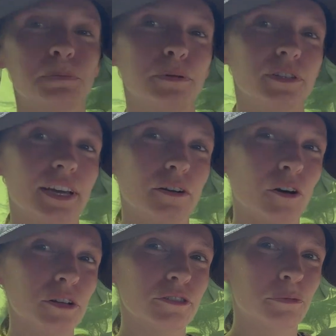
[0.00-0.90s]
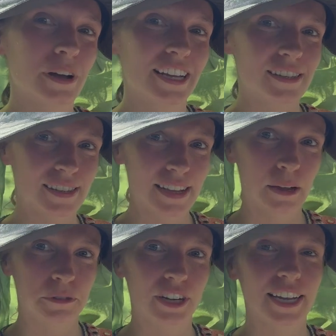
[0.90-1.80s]
pulled out all of my
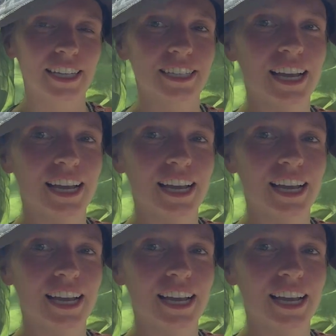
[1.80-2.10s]
snapdragon,